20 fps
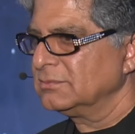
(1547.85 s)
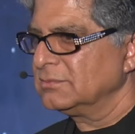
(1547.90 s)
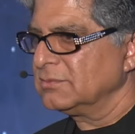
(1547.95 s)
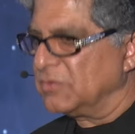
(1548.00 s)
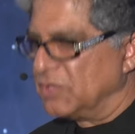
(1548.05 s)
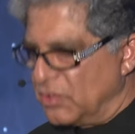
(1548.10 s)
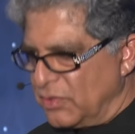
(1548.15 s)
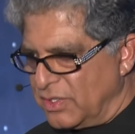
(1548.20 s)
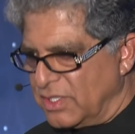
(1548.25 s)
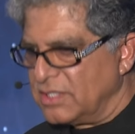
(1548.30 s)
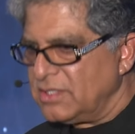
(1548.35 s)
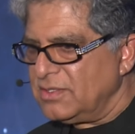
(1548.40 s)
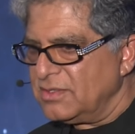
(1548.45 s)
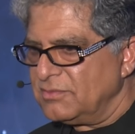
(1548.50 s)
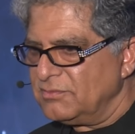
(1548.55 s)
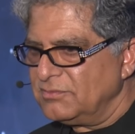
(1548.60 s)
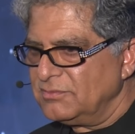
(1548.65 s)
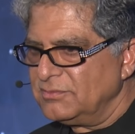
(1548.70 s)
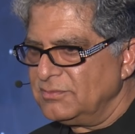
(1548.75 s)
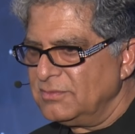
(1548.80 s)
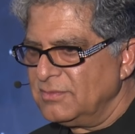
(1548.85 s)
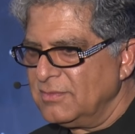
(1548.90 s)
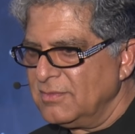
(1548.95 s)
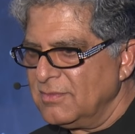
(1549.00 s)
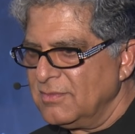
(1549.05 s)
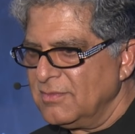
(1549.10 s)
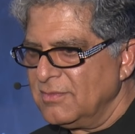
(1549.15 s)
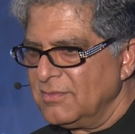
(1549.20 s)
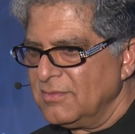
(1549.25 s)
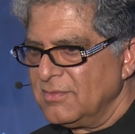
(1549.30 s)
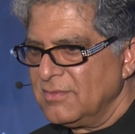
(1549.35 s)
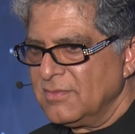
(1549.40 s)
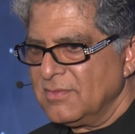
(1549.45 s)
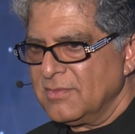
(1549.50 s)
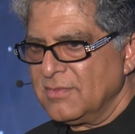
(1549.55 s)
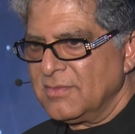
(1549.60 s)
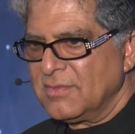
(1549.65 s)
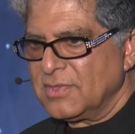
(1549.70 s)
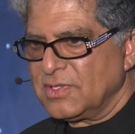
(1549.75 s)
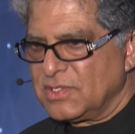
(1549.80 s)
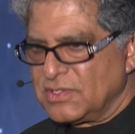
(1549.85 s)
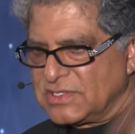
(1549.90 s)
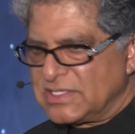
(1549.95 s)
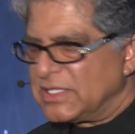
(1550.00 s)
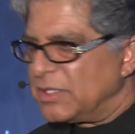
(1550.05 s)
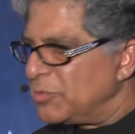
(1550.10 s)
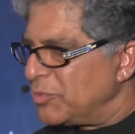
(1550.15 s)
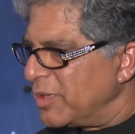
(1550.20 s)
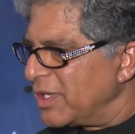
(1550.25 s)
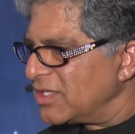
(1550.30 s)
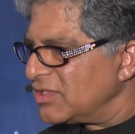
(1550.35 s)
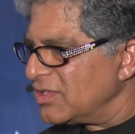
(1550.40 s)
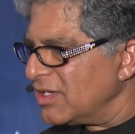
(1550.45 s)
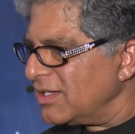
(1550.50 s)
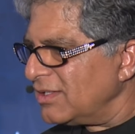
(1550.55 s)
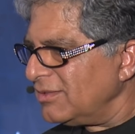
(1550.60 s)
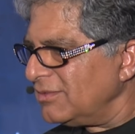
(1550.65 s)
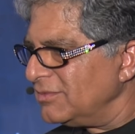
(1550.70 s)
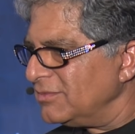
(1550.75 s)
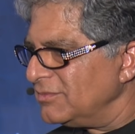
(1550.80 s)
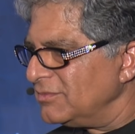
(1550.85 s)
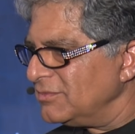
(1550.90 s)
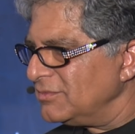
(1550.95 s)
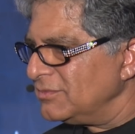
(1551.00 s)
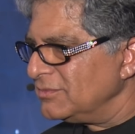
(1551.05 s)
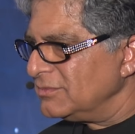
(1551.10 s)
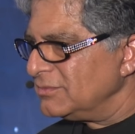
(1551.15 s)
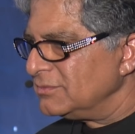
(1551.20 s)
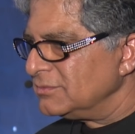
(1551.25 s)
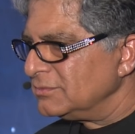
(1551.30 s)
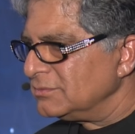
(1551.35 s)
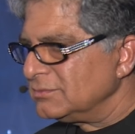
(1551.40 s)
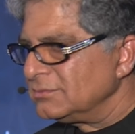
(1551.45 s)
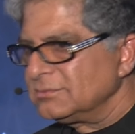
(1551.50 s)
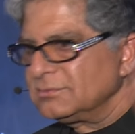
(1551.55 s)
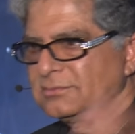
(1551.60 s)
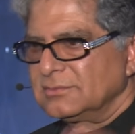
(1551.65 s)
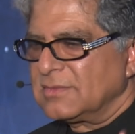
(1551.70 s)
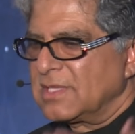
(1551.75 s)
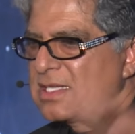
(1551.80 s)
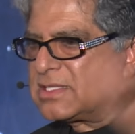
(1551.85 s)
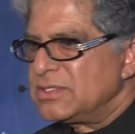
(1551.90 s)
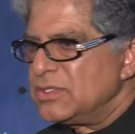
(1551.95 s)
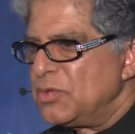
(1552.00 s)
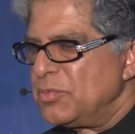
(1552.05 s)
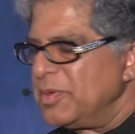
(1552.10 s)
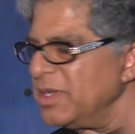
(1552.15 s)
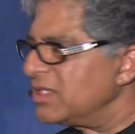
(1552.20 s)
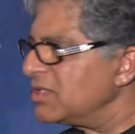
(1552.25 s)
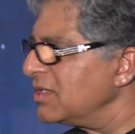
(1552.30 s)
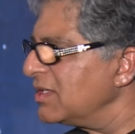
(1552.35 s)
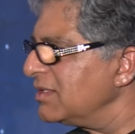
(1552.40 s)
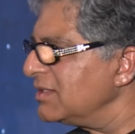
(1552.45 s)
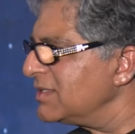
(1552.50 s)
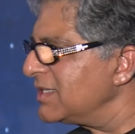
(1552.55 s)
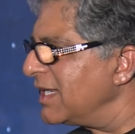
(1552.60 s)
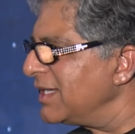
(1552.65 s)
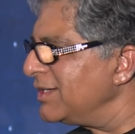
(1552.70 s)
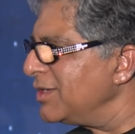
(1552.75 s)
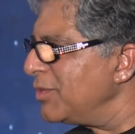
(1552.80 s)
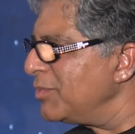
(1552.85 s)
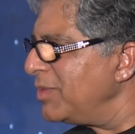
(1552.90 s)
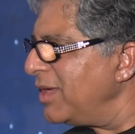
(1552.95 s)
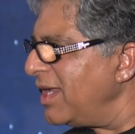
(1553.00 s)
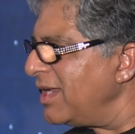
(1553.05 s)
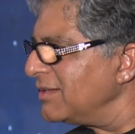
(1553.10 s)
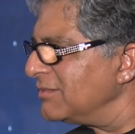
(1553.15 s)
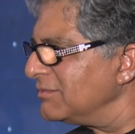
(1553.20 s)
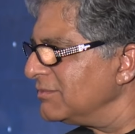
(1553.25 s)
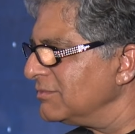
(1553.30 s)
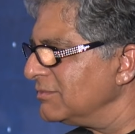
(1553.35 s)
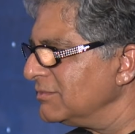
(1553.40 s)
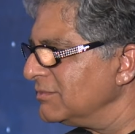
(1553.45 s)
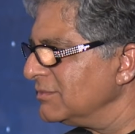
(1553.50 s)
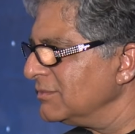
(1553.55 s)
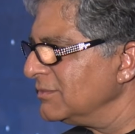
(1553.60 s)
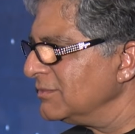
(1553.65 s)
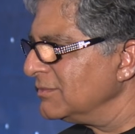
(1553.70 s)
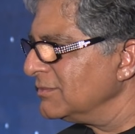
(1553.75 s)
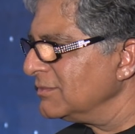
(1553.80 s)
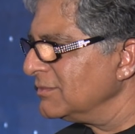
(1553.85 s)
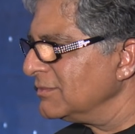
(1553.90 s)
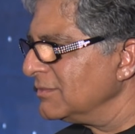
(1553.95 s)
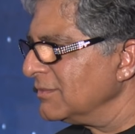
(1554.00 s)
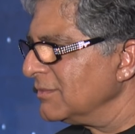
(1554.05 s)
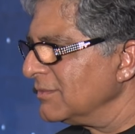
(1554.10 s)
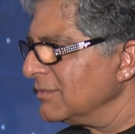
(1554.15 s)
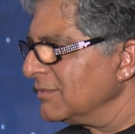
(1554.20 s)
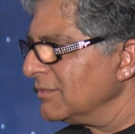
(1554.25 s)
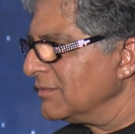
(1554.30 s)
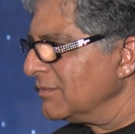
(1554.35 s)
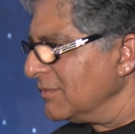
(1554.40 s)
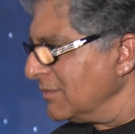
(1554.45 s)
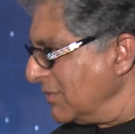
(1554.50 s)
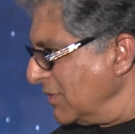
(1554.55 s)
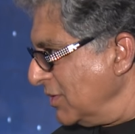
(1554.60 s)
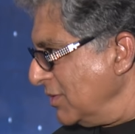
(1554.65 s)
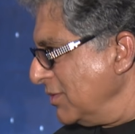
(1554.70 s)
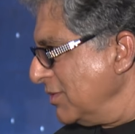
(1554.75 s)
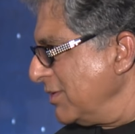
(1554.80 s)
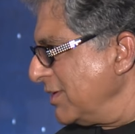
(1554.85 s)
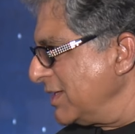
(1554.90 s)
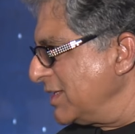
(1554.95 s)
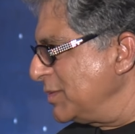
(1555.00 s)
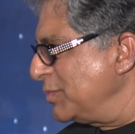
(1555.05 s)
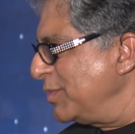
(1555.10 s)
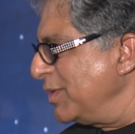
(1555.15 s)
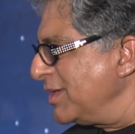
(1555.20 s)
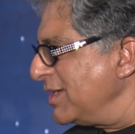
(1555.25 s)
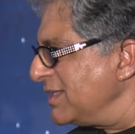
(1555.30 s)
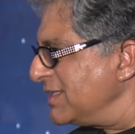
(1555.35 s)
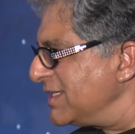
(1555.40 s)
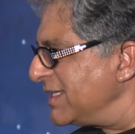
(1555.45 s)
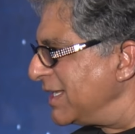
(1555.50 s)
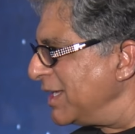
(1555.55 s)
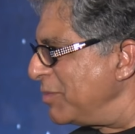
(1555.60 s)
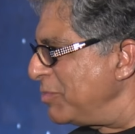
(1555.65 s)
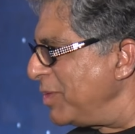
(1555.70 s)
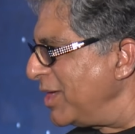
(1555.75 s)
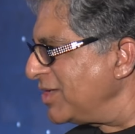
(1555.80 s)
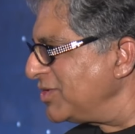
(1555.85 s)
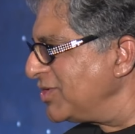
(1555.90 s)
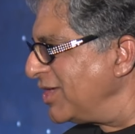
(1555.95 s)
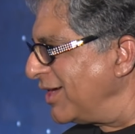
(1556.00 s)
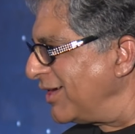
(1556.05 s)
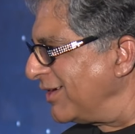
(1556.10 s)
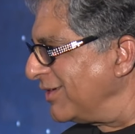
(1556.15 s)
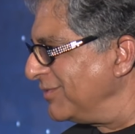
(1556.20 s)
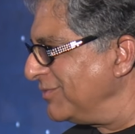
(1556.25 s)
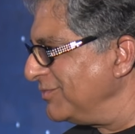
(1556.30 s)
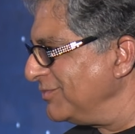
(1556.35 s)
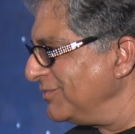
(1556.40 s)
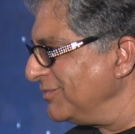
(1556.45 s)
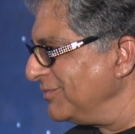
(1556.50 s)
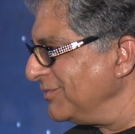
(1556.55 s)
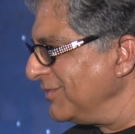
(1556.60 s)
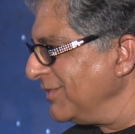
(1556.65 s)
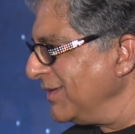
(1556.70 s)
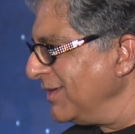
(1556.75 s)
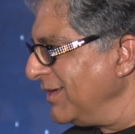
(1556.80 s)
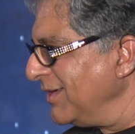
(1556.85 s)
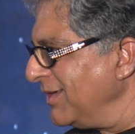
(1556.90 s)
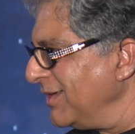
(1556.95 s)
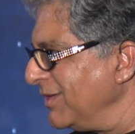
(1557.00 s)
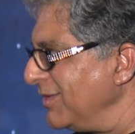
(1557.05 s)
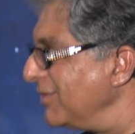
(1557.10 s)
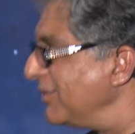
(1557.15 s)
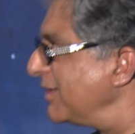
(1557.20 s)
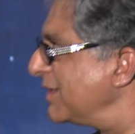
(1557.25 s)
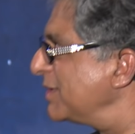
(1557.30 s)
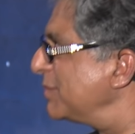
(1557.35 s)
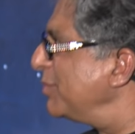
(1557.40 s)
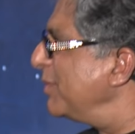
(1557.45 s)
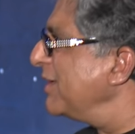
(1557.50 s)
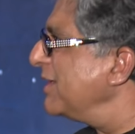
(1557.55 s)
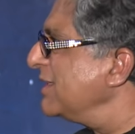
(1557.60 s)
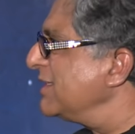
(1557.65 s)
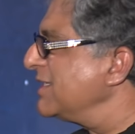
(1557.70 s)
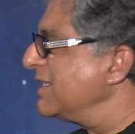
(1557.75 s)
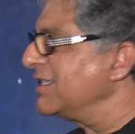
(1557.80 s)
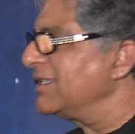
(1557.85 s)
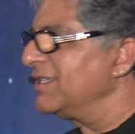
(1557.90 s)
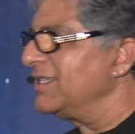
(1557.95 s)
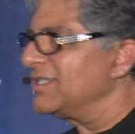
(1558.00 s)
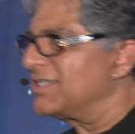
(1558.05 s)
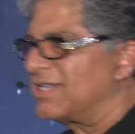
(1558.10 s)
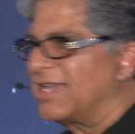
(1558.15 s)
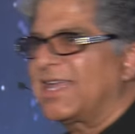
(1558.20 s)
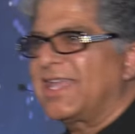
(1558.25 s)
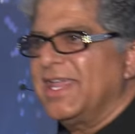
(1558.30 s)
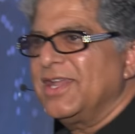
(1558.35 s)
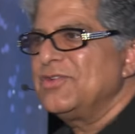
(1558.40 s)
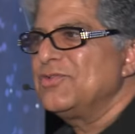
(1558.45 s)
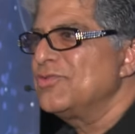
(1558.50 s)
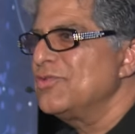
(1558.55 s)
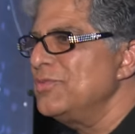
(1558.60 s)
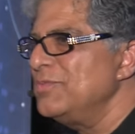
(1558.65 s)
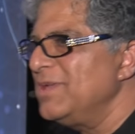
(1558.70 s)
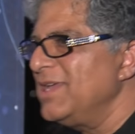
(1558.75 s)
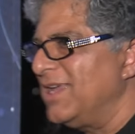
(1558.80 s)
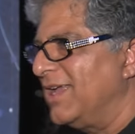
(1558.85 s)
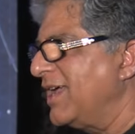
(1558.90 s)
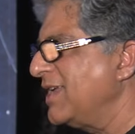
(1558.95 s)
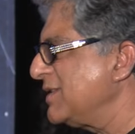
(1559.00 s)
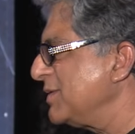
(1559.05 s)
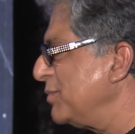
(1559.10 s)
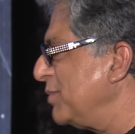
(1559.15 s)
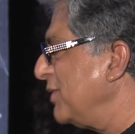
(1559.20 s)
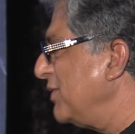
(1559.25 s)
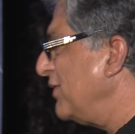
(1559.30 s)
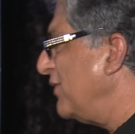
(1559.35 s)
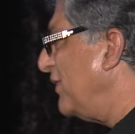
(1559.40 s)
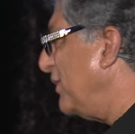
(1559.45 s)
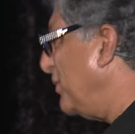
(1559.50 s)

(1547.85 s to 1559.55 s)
do it. Do you see a picture? There's no picture inside your brain. You're experiencing a picture. You're experiencing this. Again, Rumi has a beautiful